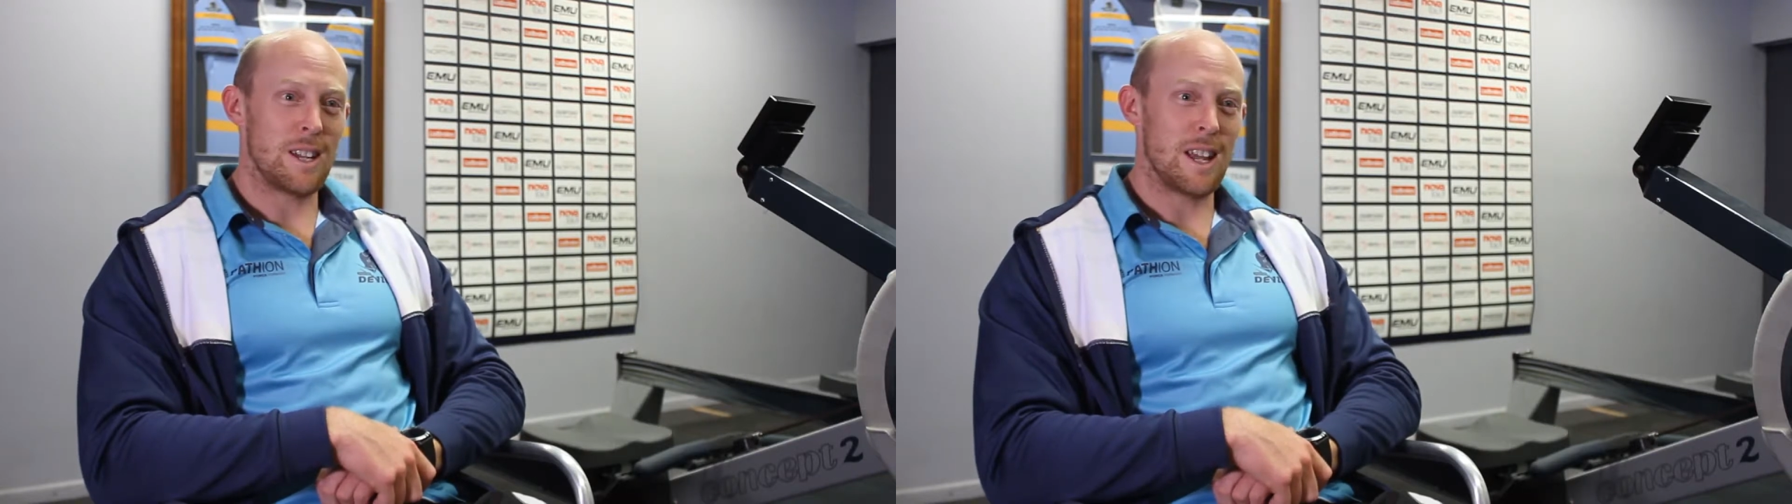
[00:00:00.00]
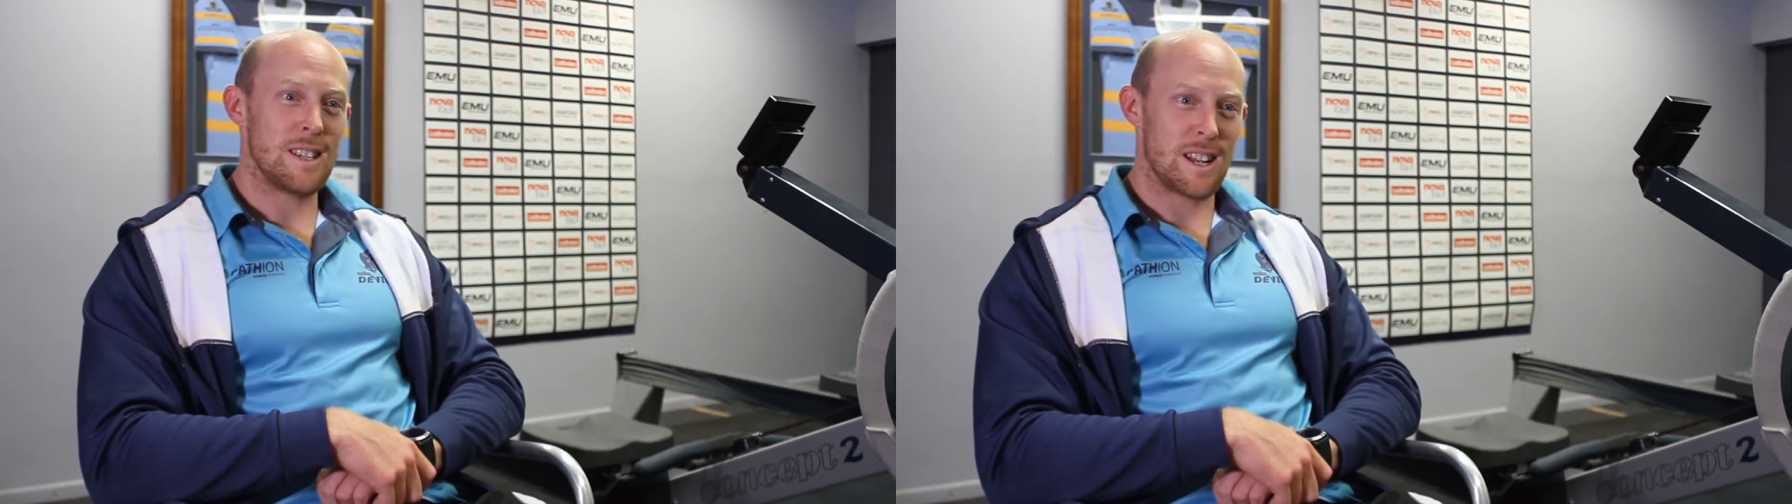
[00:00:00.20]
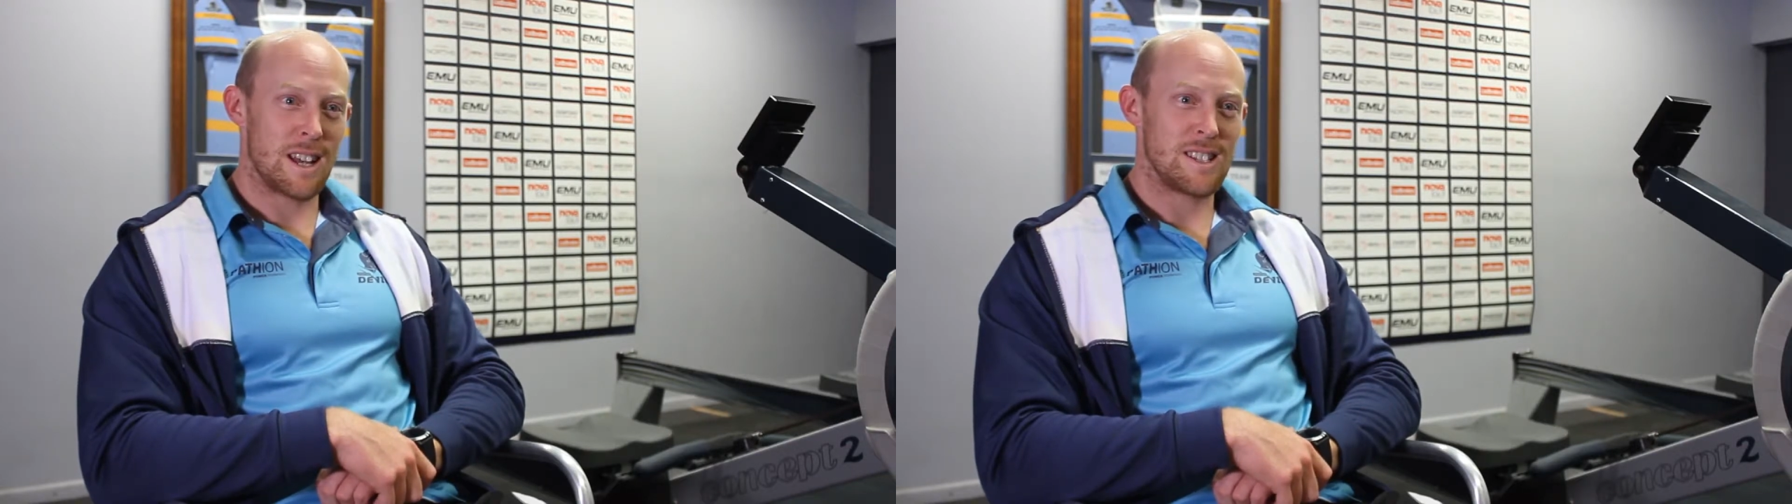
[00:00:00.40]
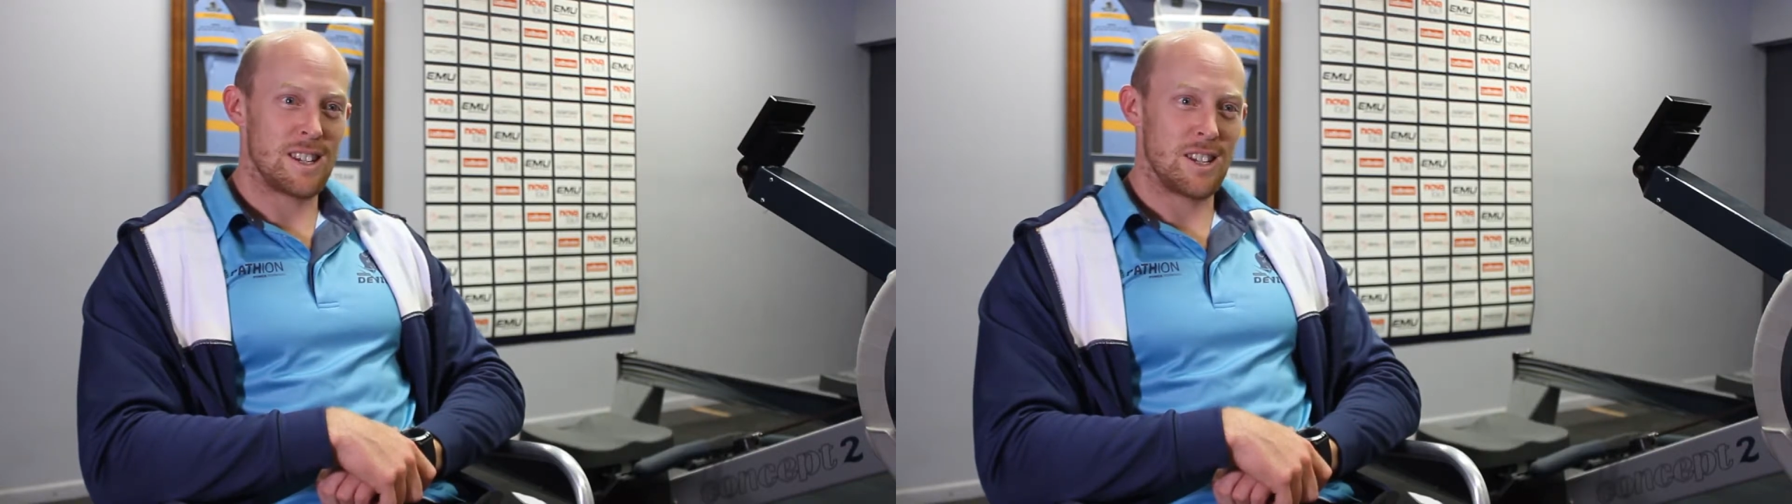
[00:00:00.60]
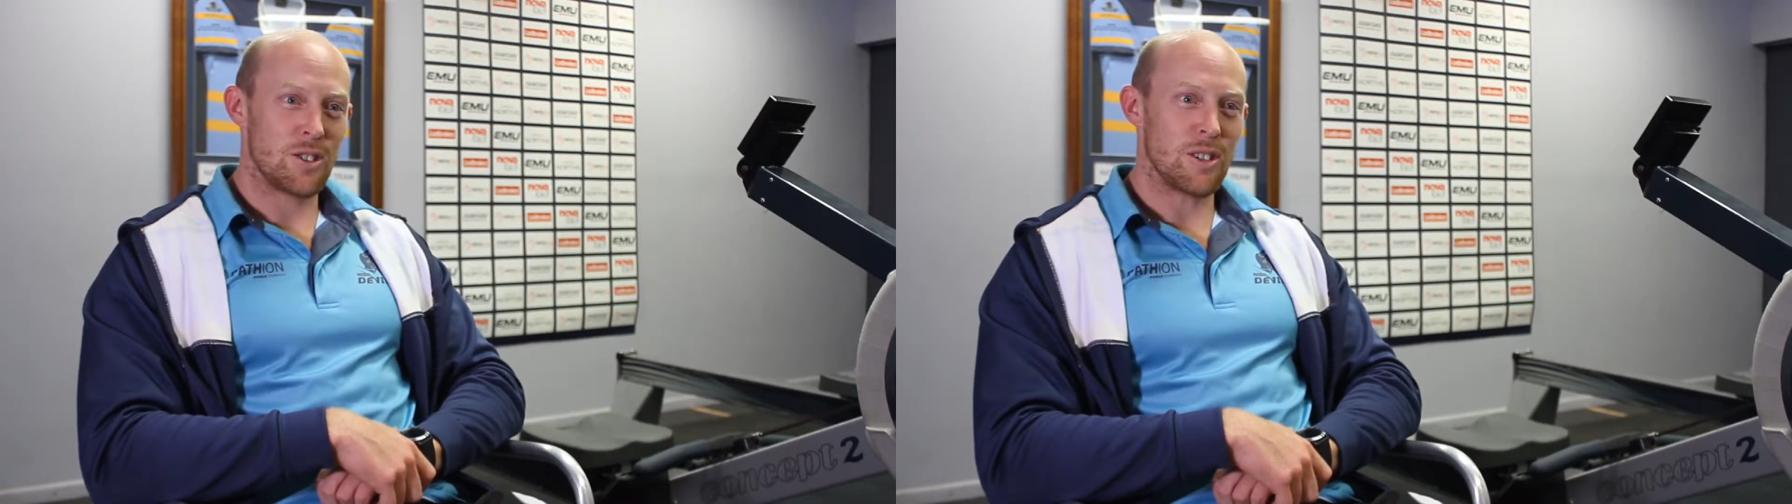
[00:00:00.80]
knees and
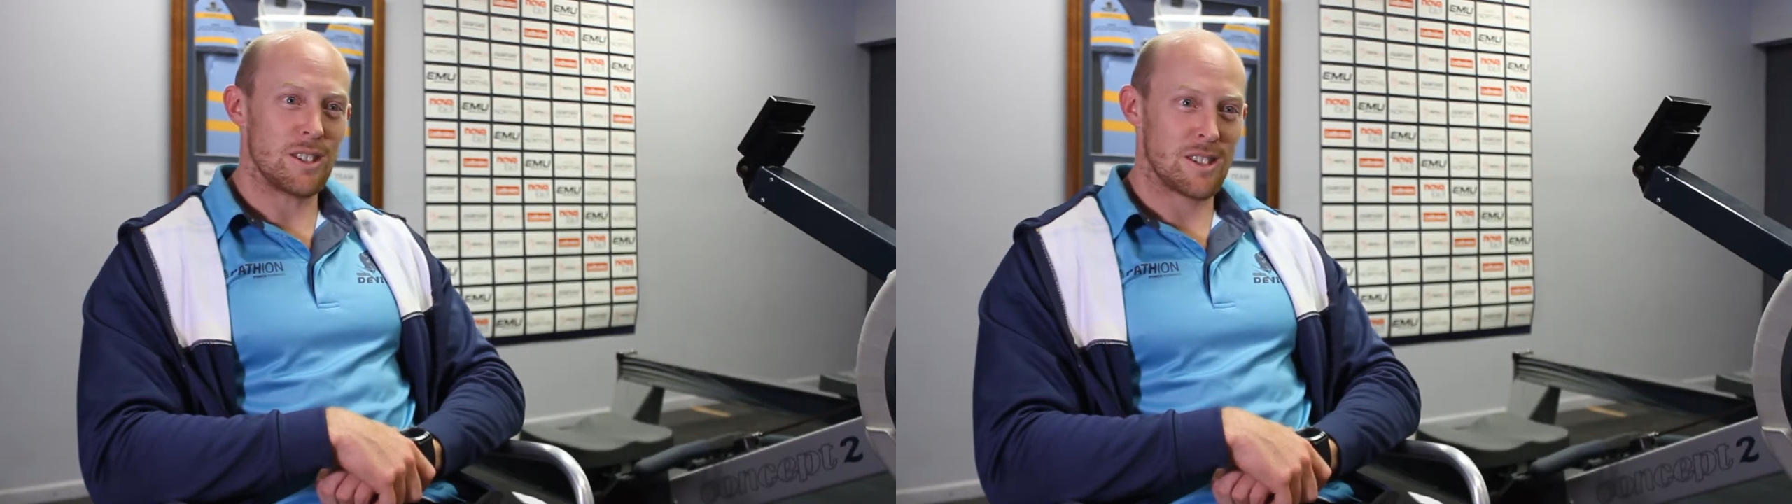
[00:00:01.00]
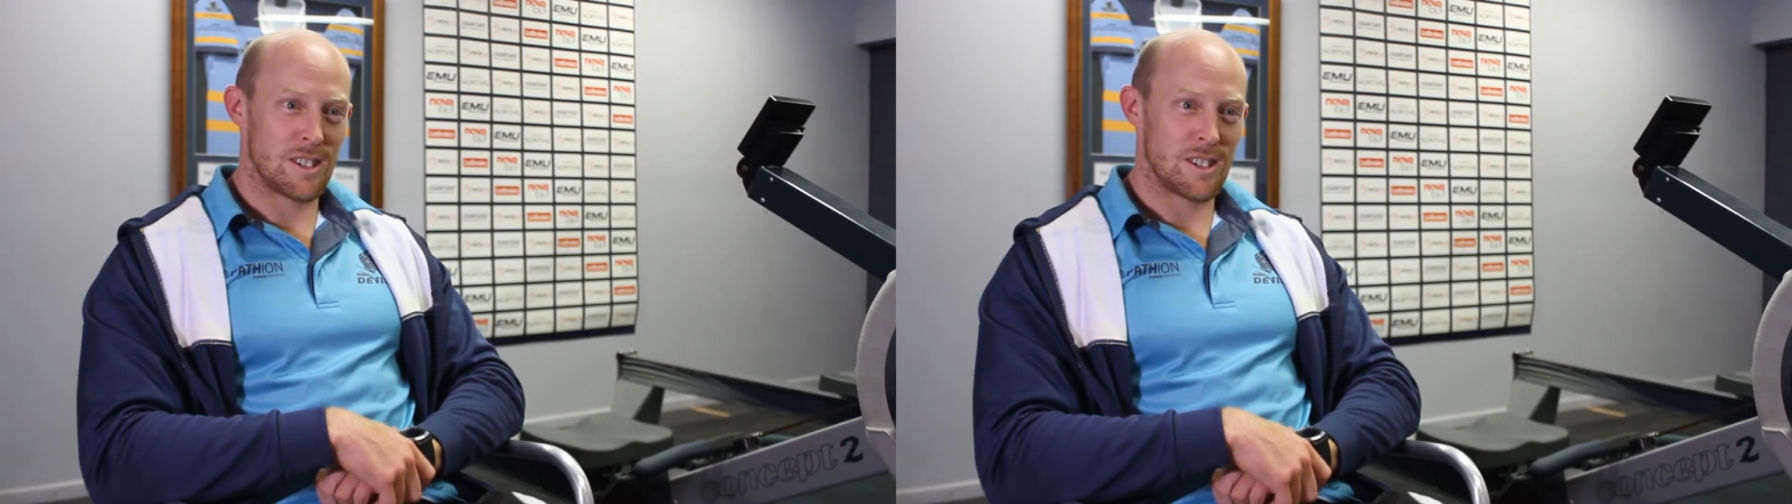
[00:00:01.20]
AC joints.